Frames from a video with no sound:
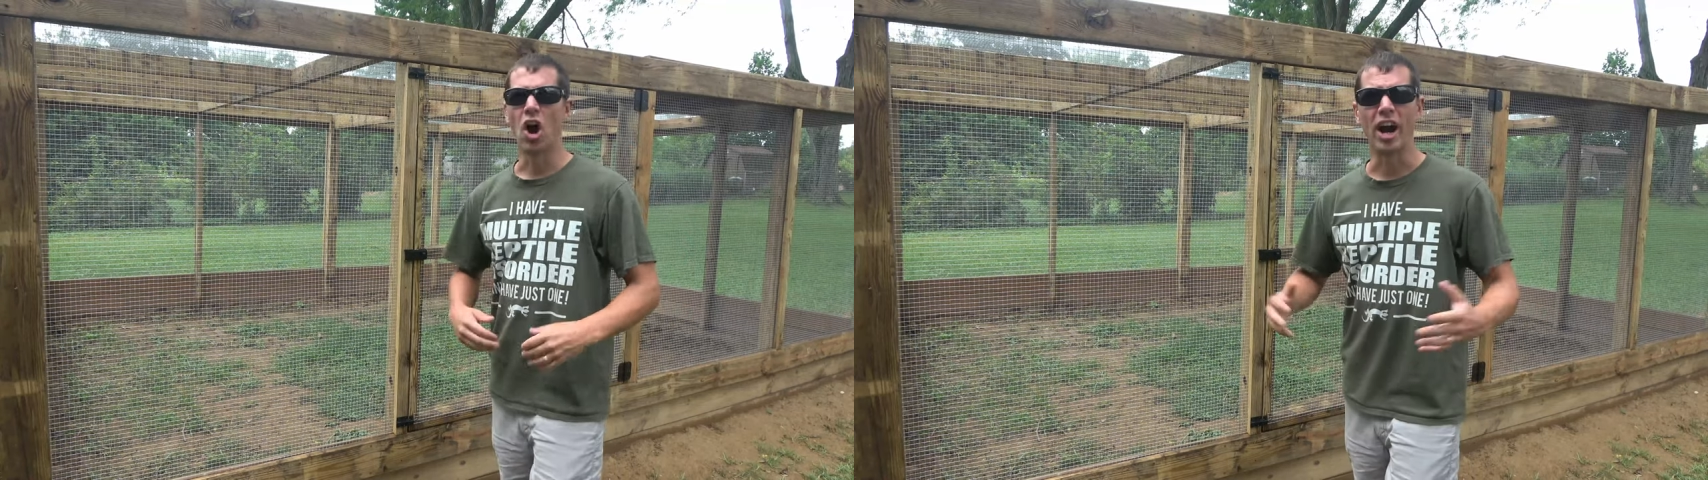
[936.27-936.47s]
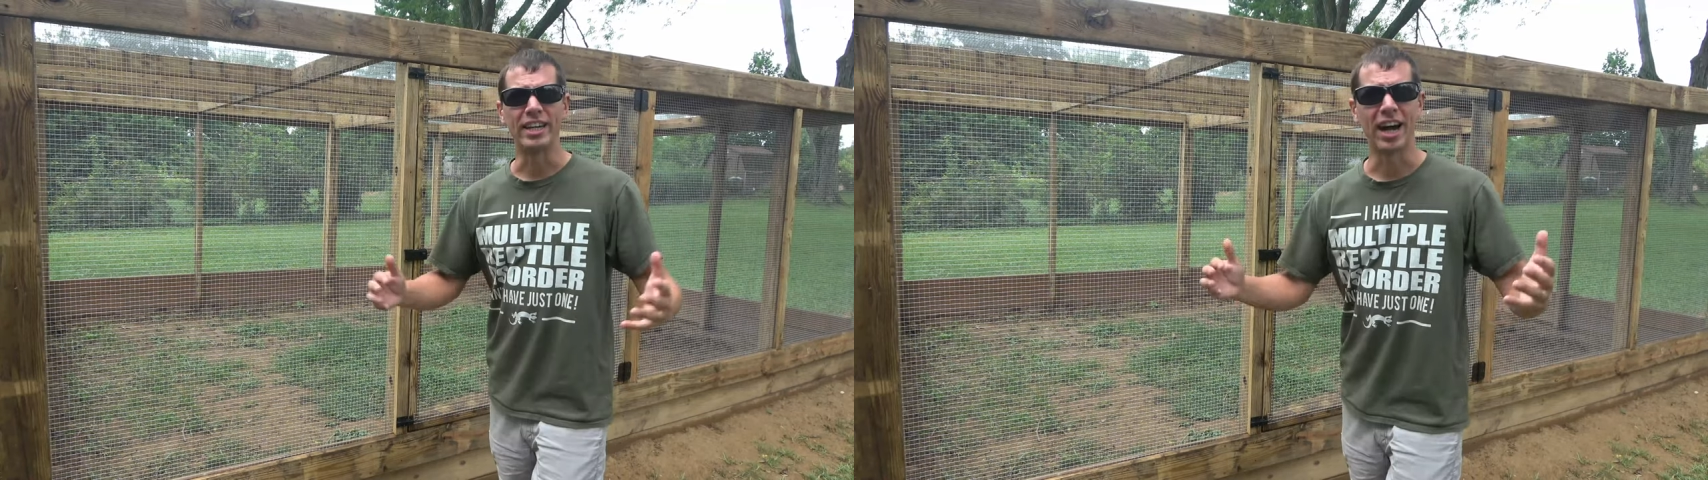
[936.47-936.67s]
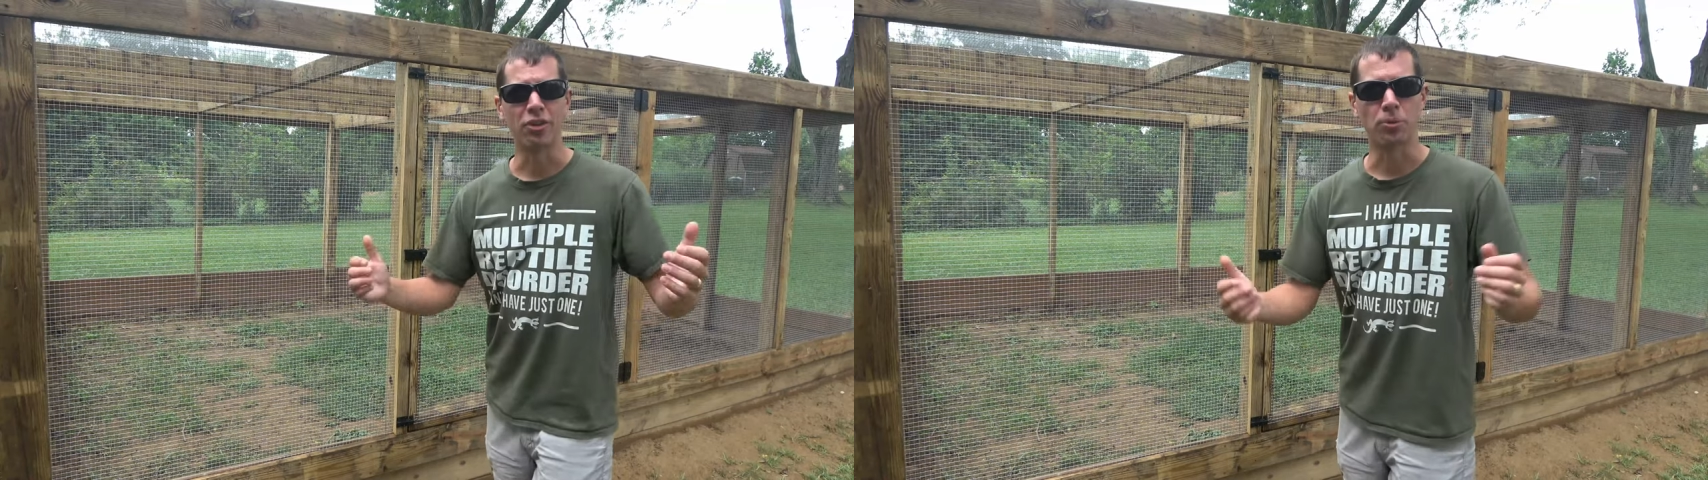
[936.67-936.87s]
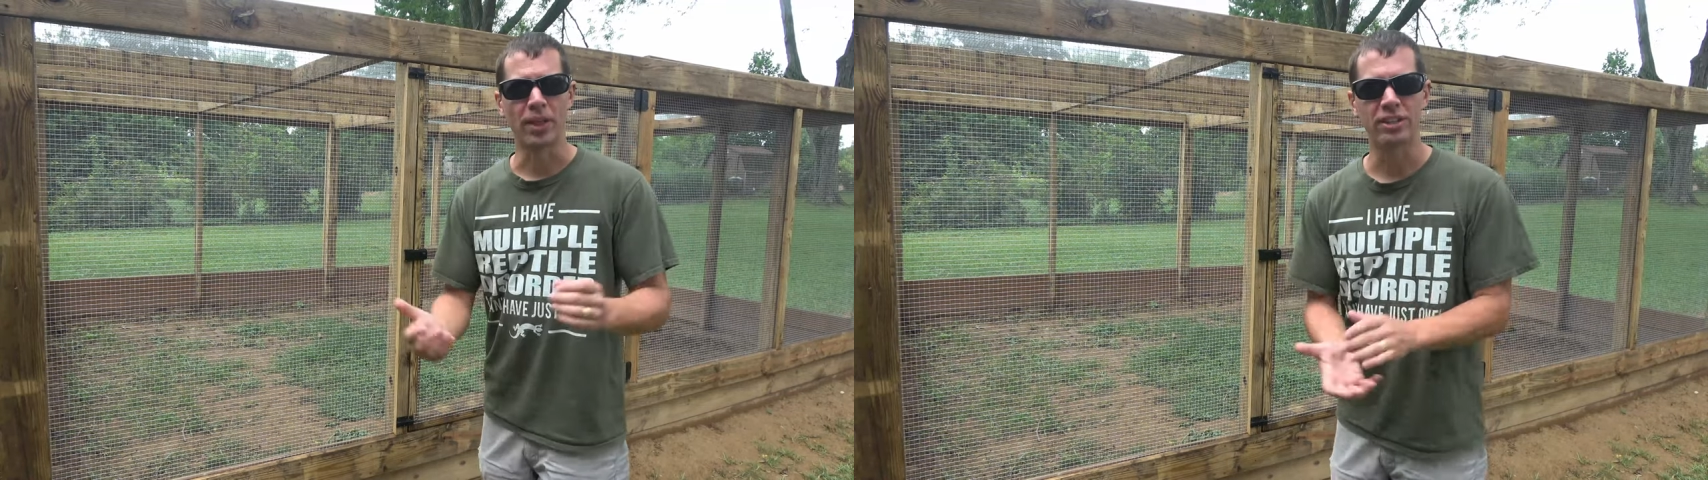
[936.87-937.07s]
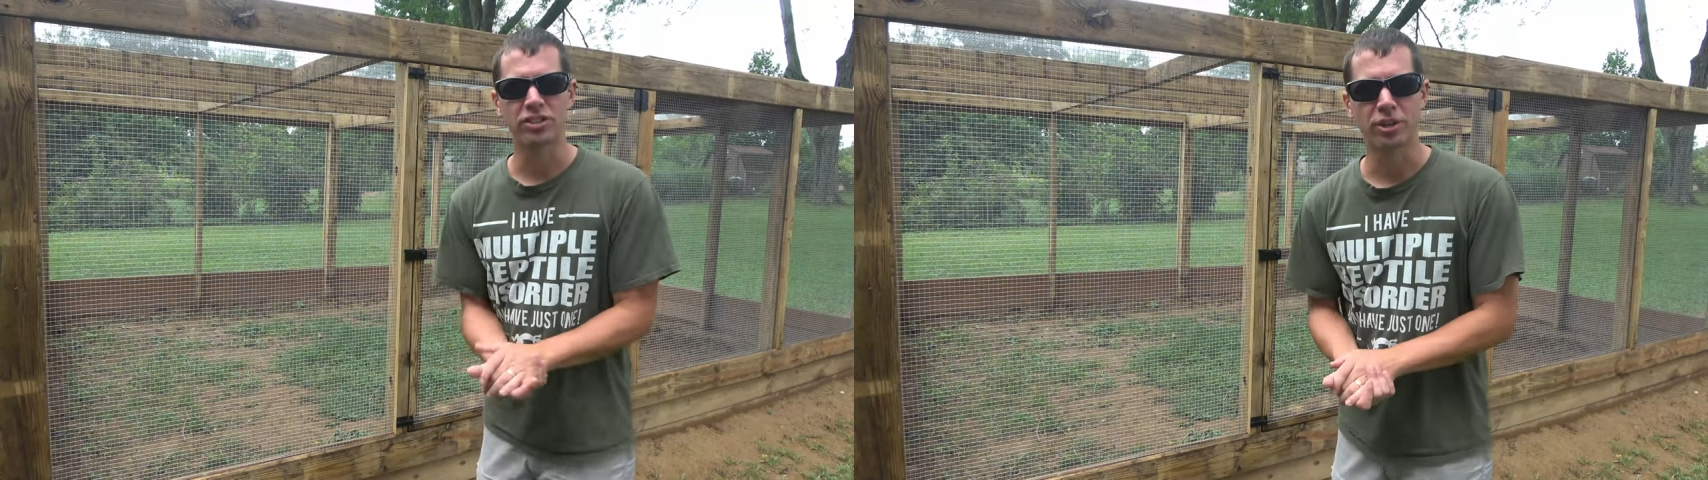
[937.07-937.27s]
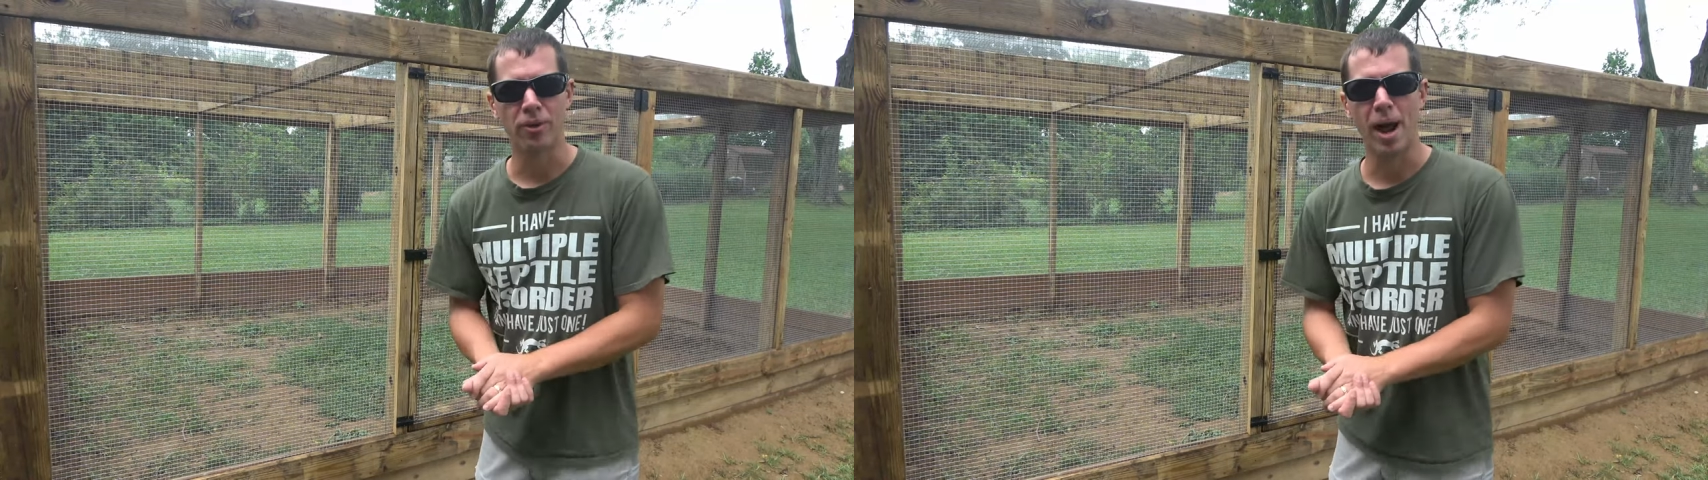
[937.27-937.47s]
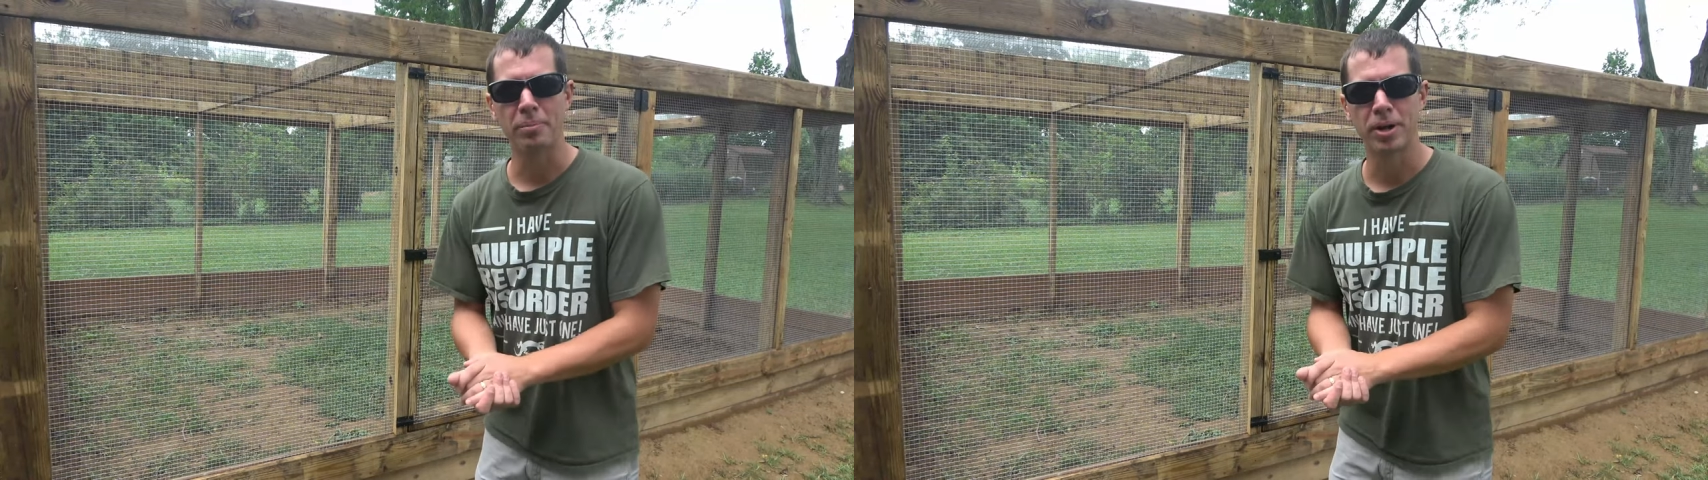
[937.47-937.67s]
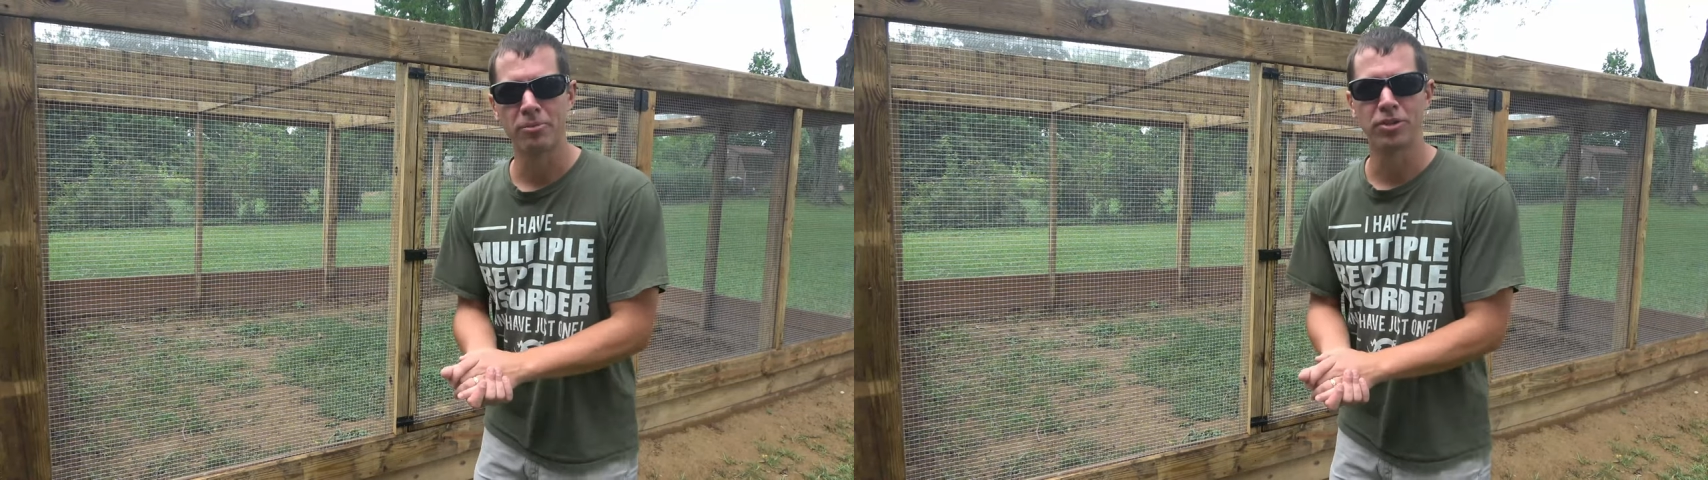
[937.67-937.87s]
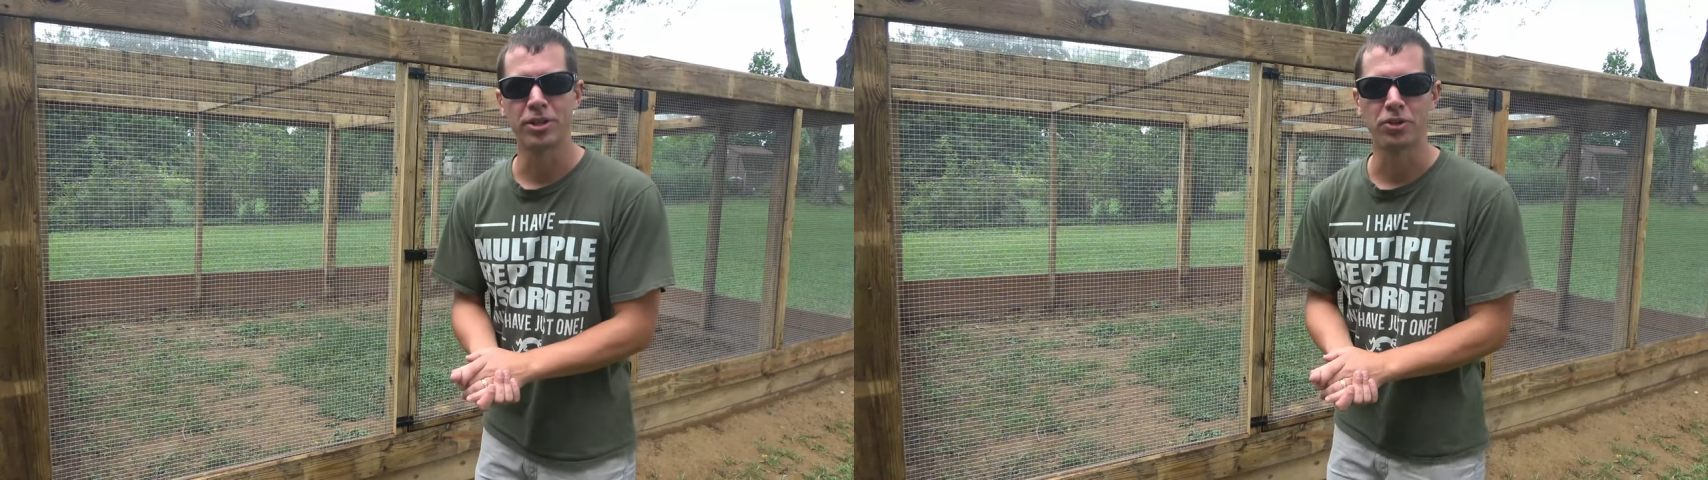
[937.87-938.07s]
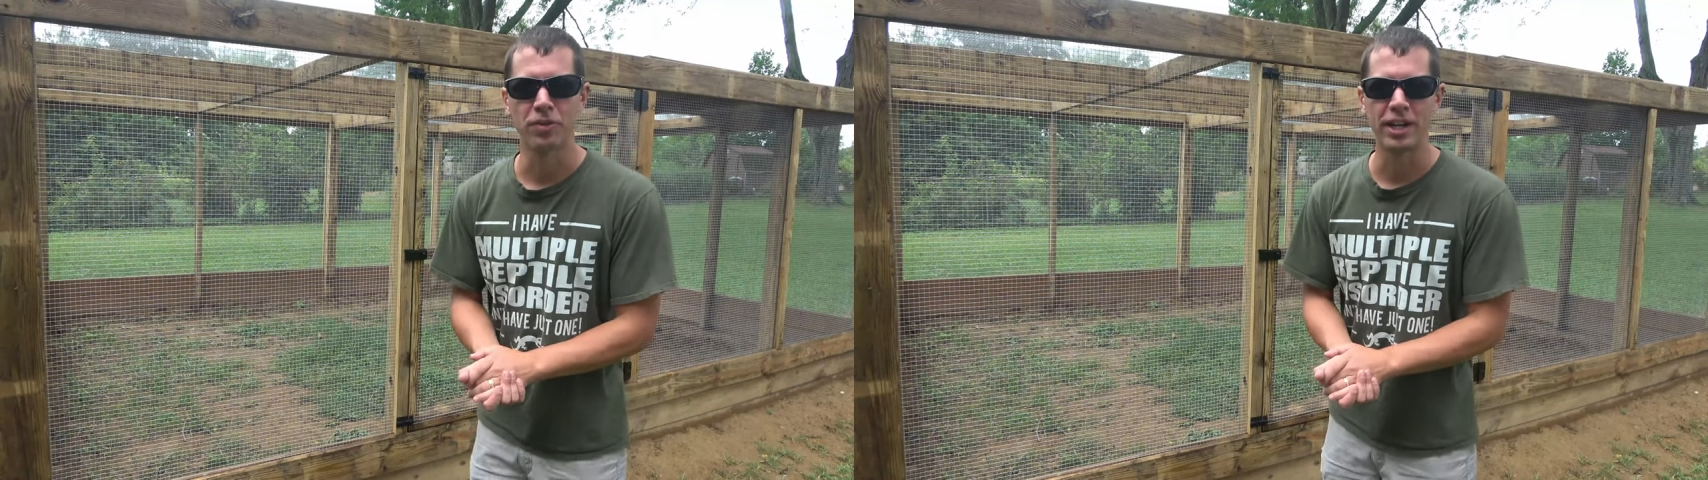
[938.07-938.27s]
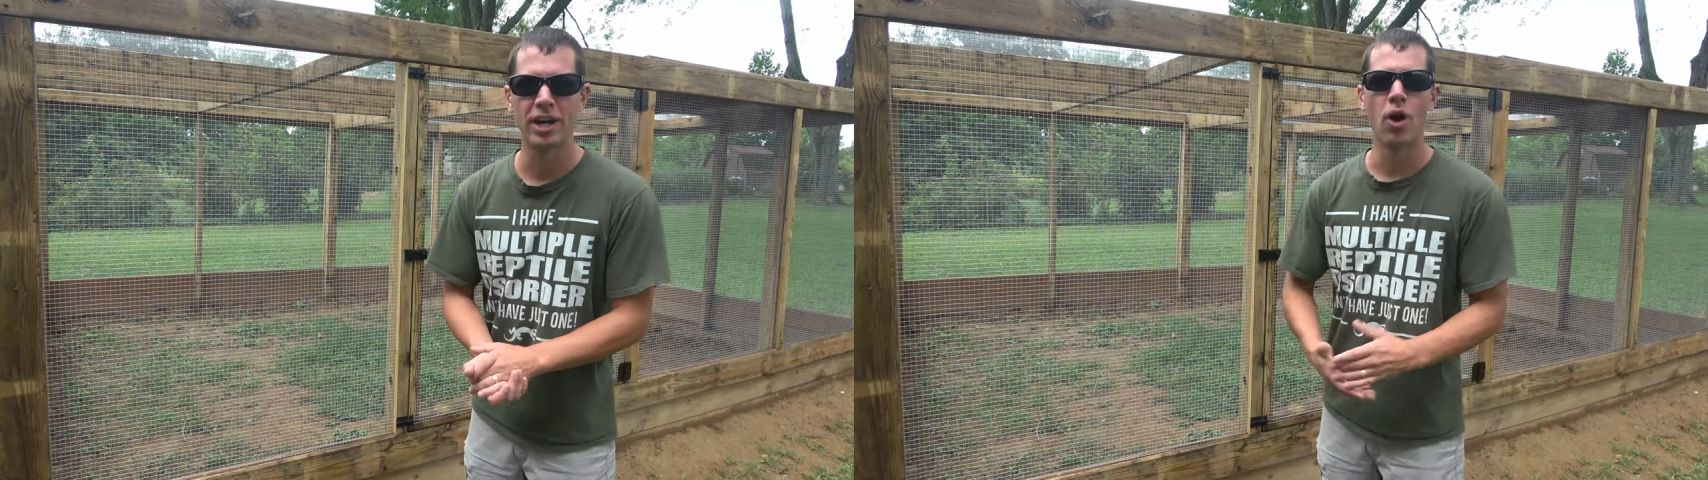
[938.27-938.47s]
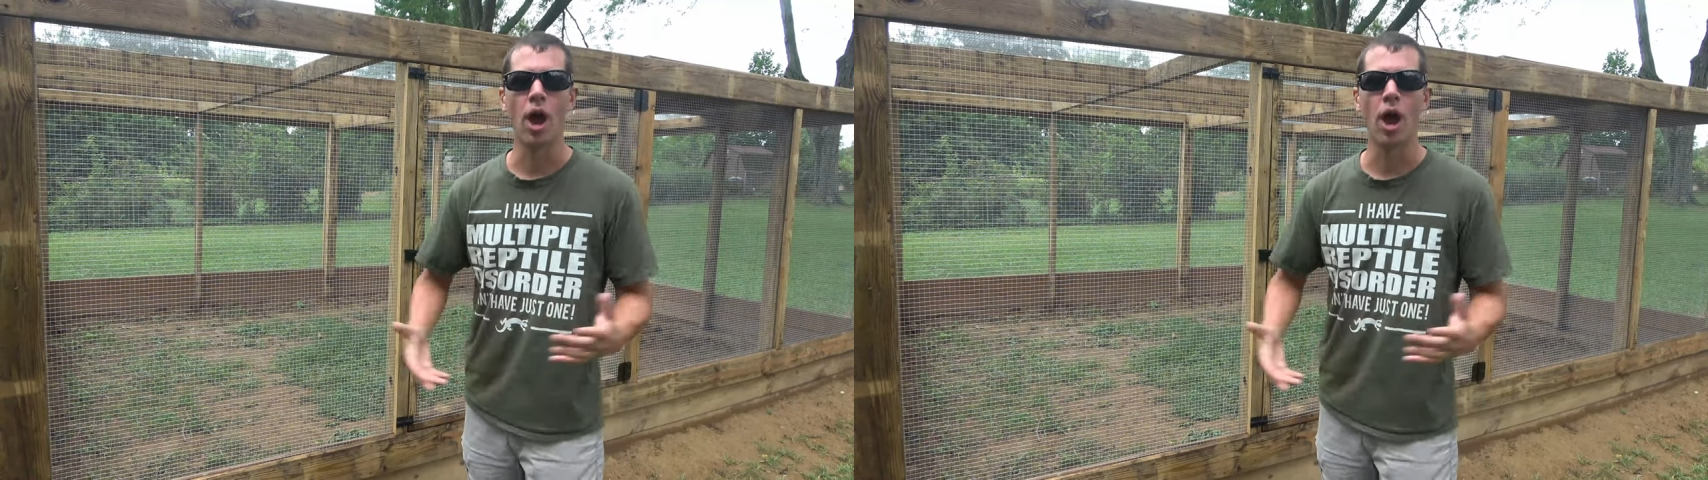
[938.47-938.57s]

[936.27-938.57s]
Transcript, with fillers: All right, guys, well, that's gonna wrap it up for this video.